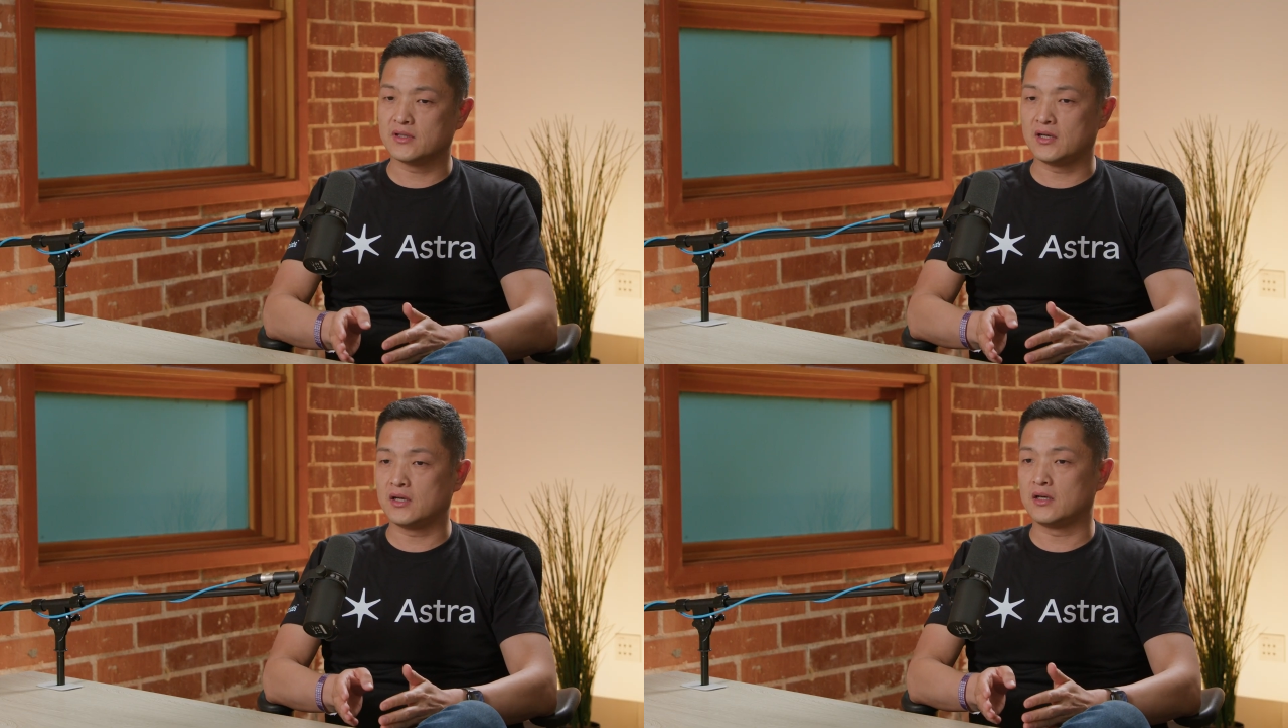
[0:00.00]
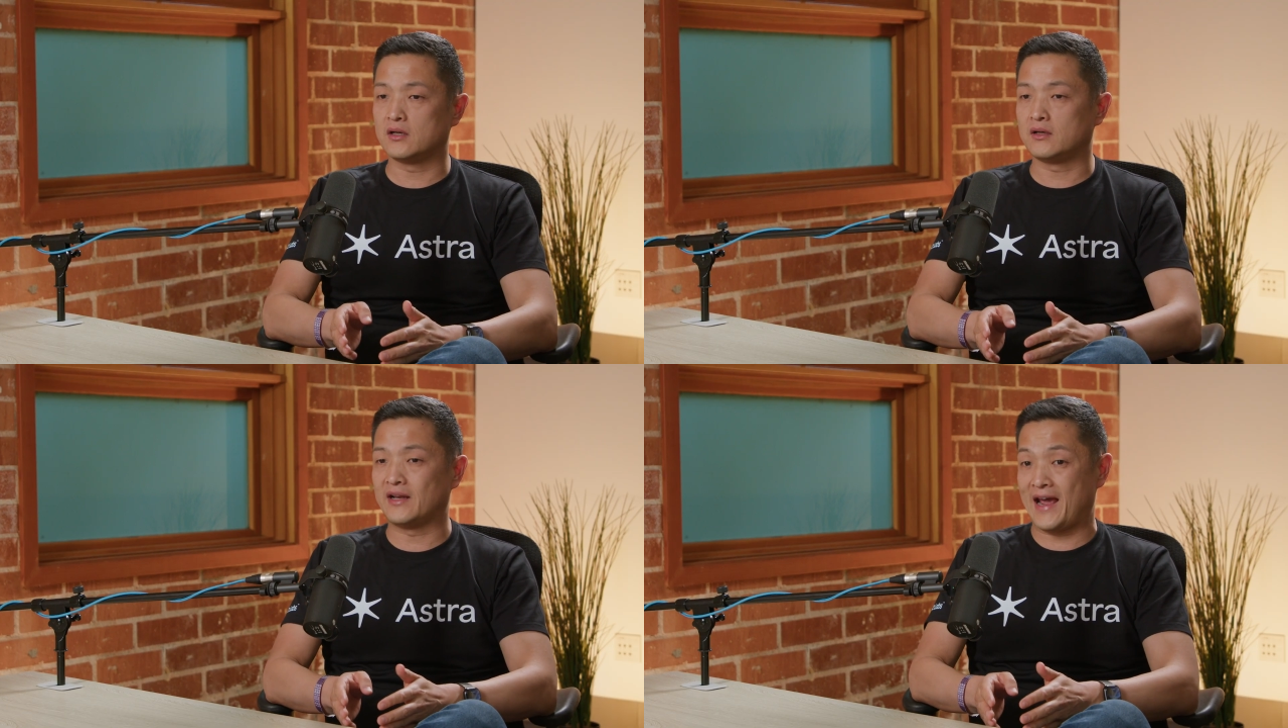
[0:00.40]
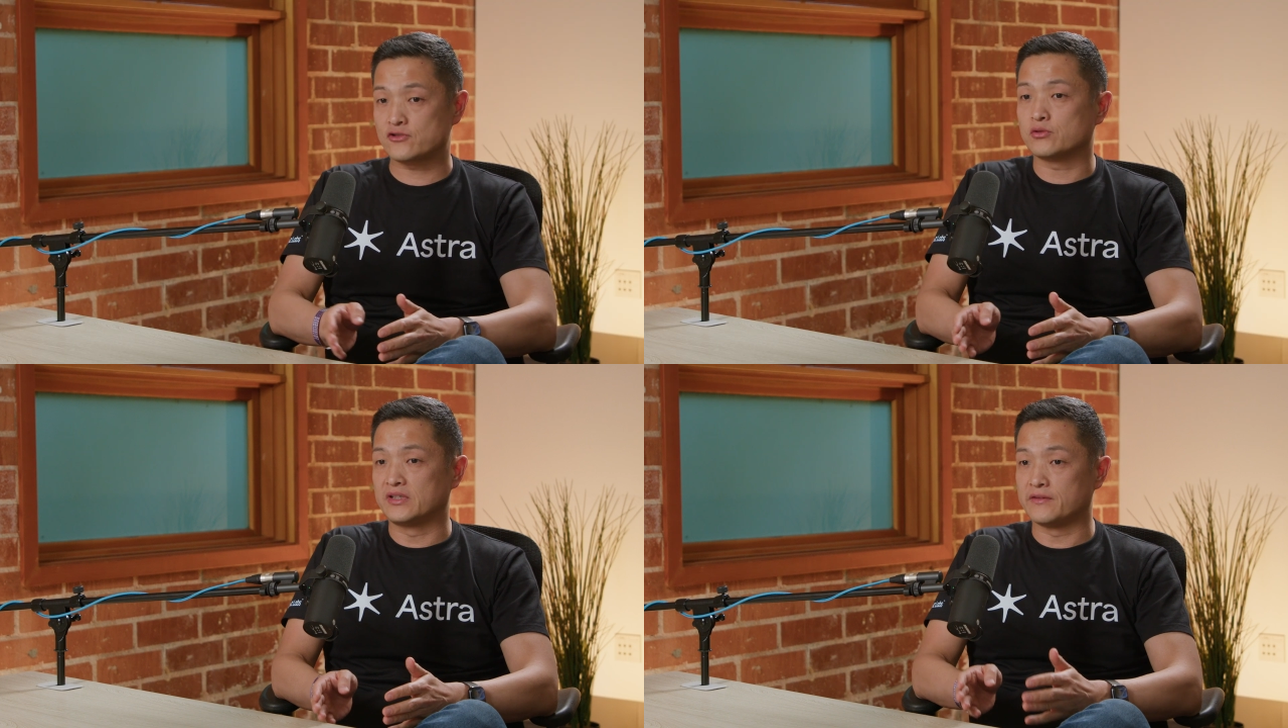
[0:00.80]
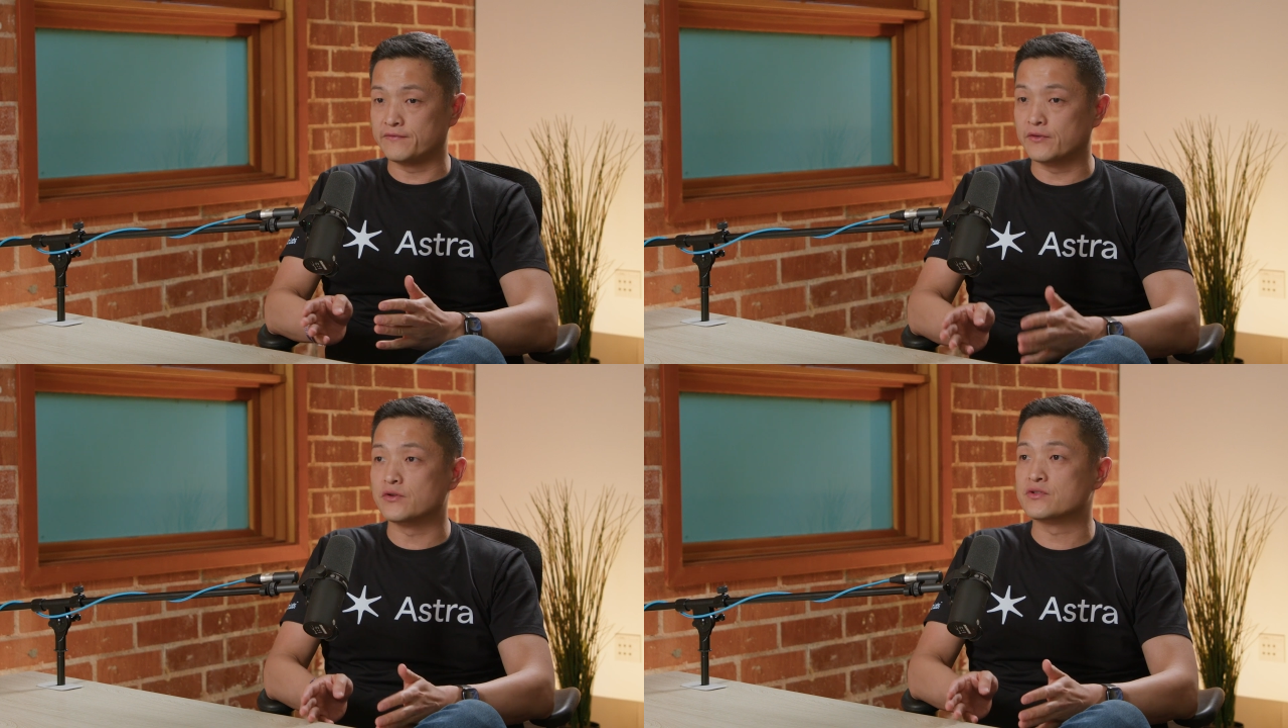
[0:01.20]
uh, and actually the
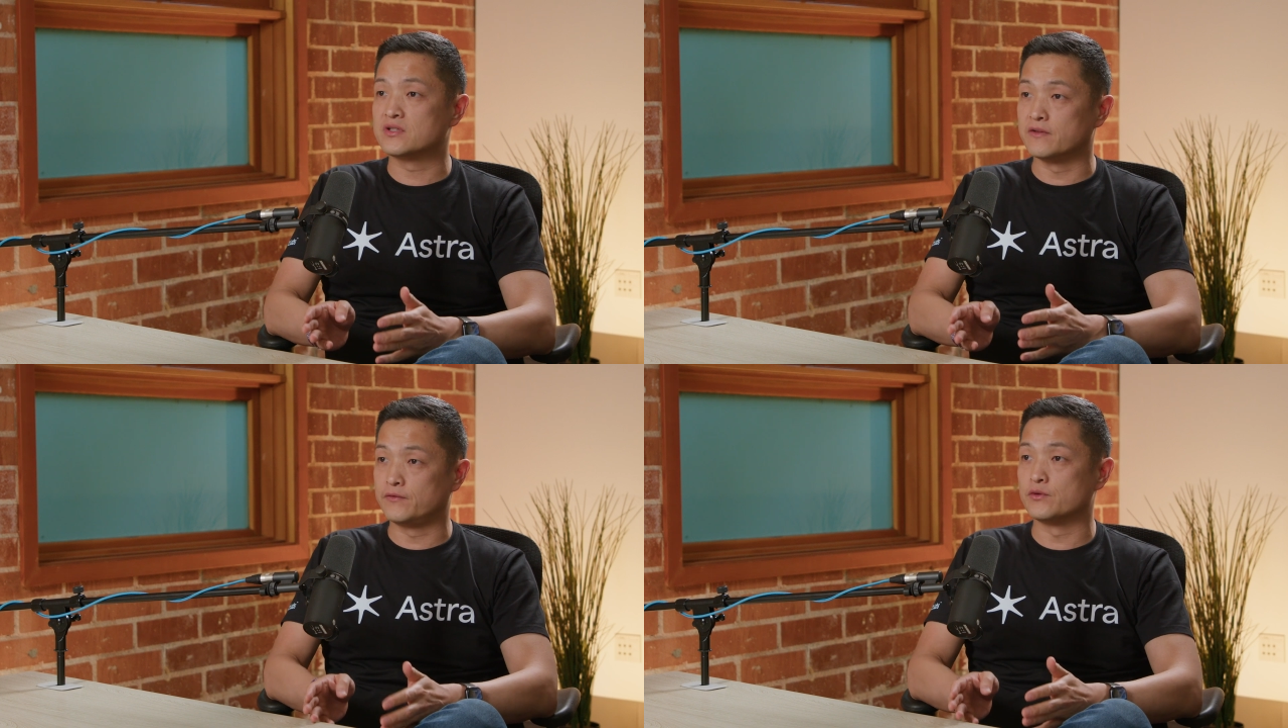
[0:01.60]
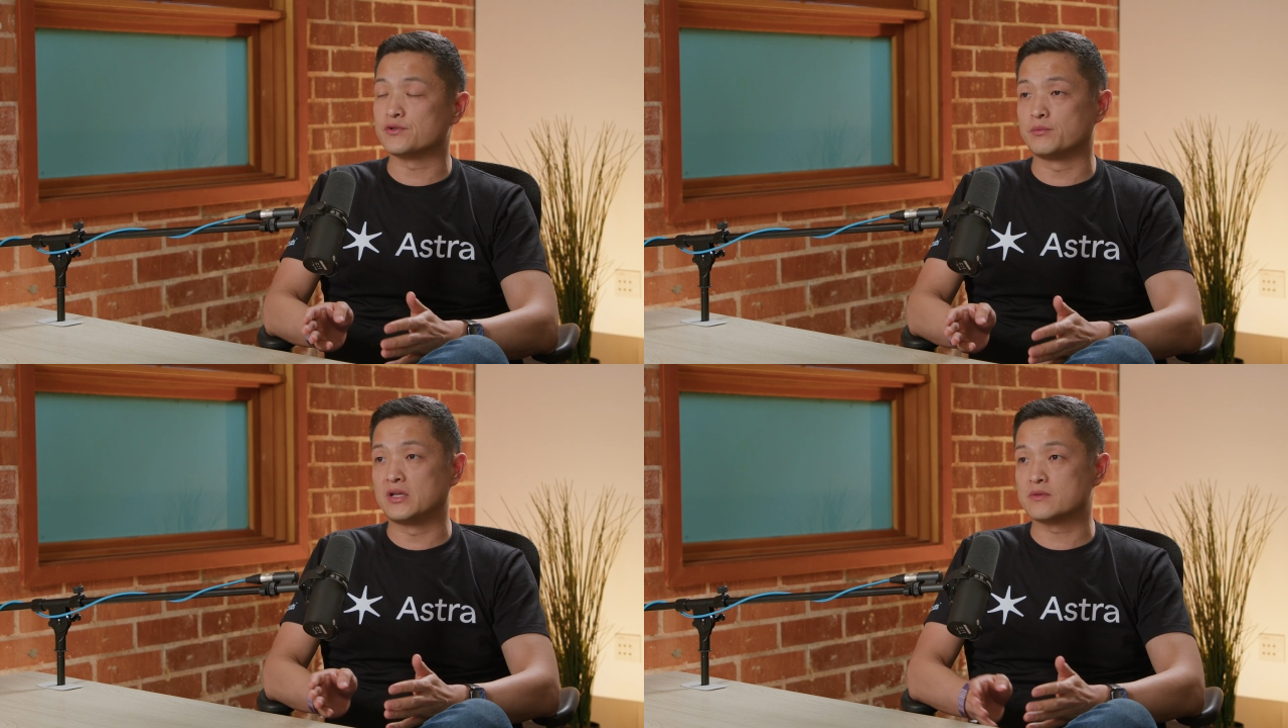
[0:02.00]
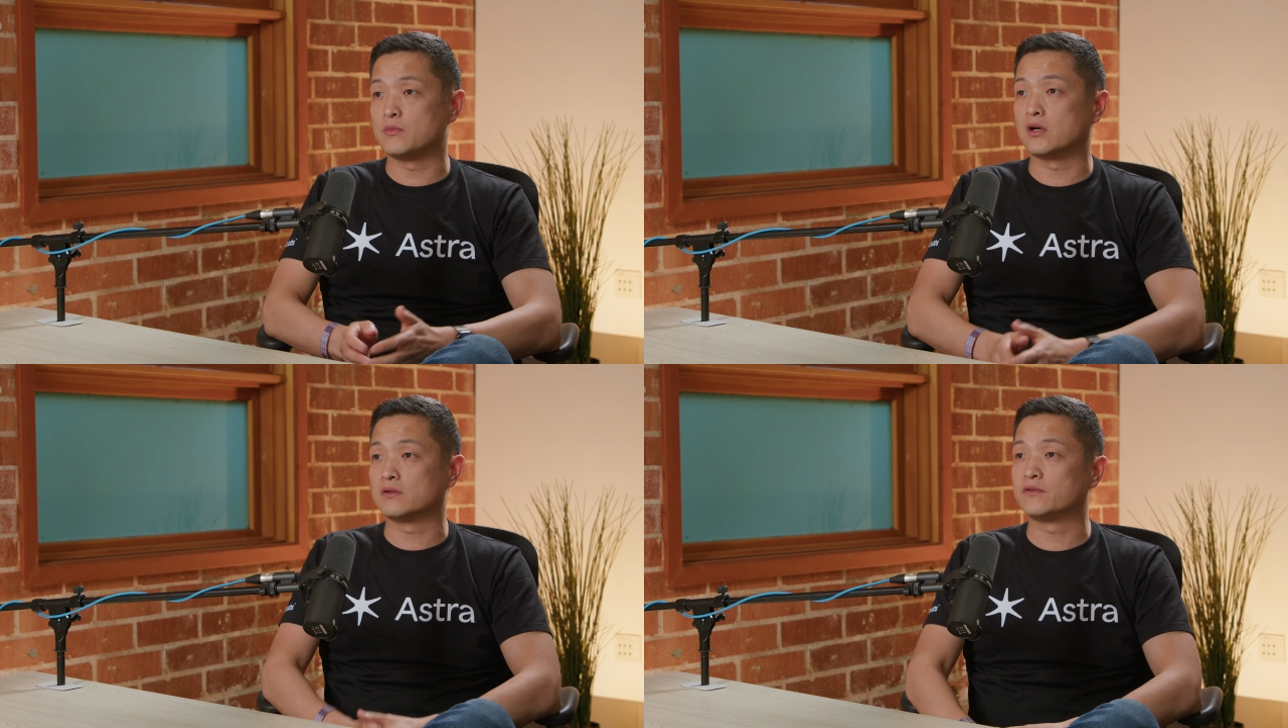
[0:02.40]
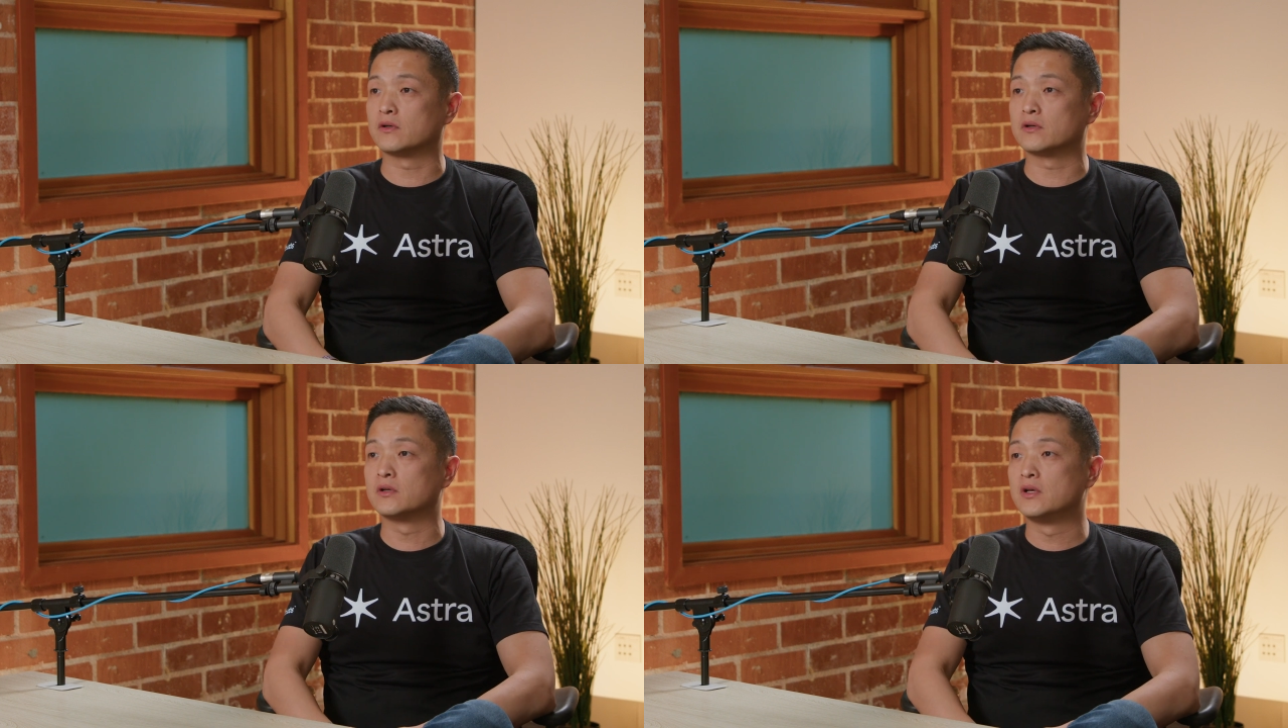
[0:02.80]
first diffusion-based model
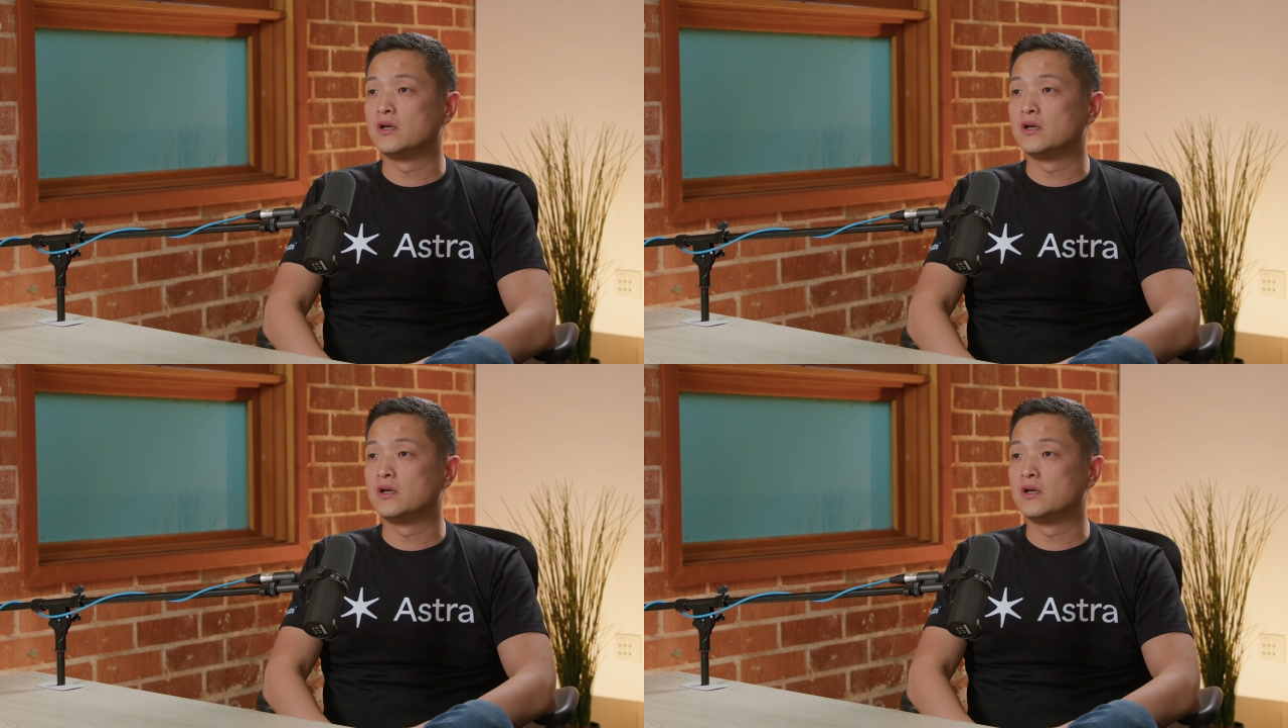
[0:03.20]
for